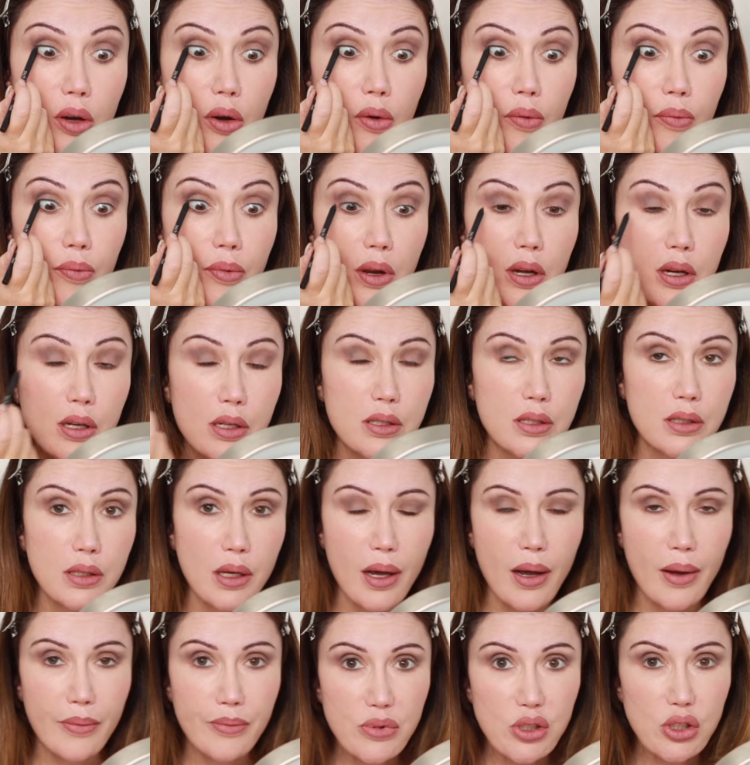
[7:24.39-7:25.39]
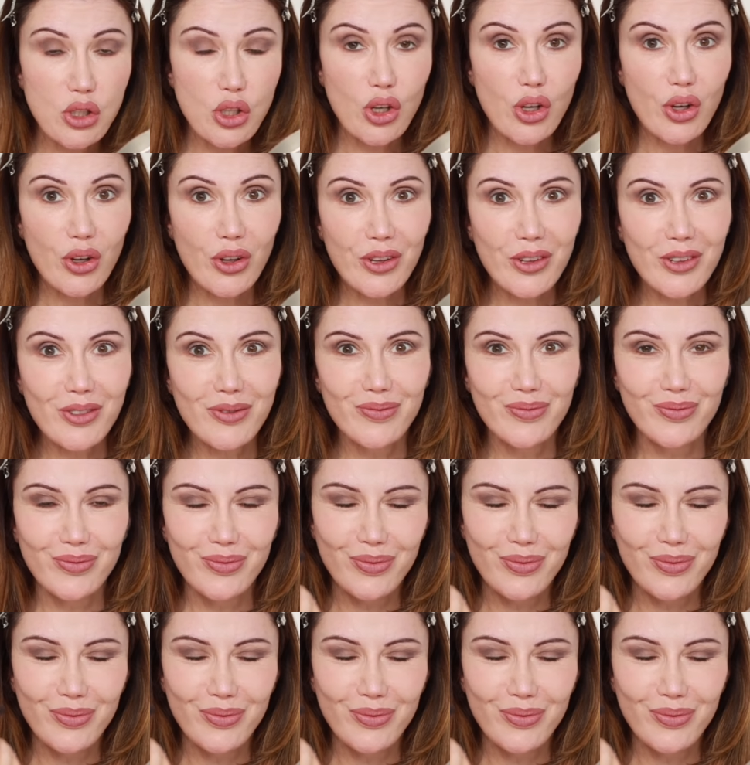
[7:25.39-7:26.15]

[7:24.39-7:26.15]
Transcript: open is optional.